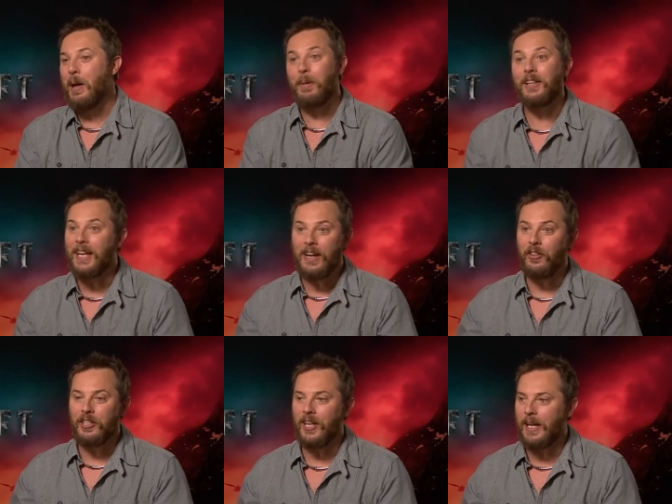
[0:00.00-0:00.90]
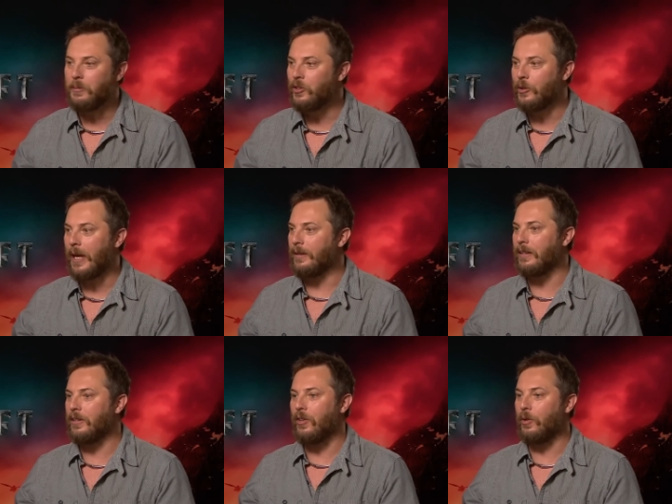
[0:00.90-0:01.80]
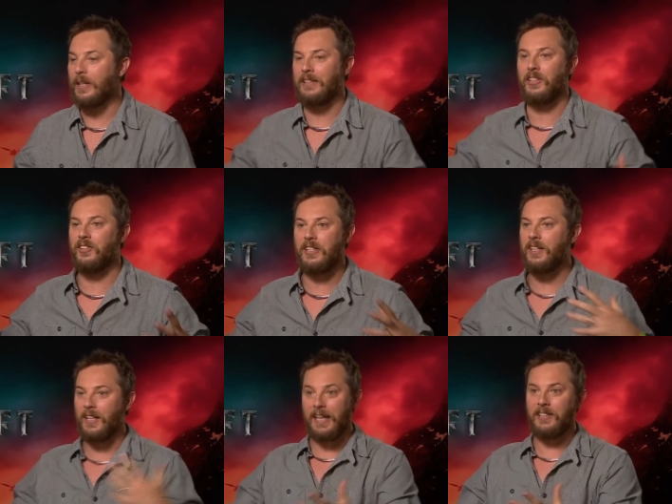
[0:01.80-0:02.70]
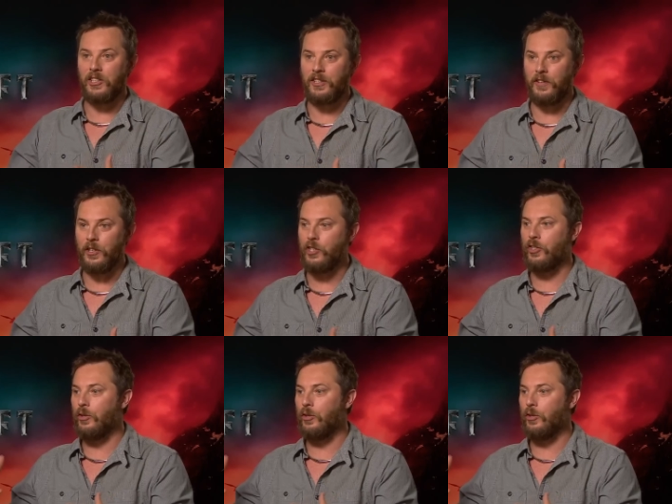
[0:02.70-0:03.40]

But then other times you get to see the latest footage,